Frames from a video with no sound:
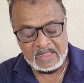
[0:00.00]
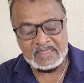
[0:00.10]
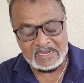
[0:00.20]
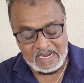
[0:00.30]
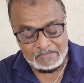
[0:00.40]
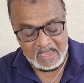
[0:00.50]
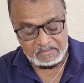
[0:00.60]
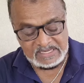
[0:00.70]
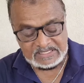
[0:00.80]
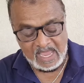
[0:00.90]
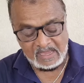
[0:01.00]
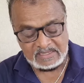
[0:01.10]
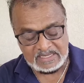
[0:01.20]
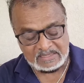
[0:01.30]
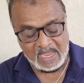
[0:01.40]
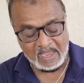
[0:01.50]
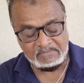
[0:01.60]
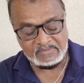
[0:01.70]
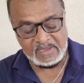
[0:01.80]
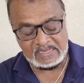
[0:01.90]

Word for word: They did make mistakes at times.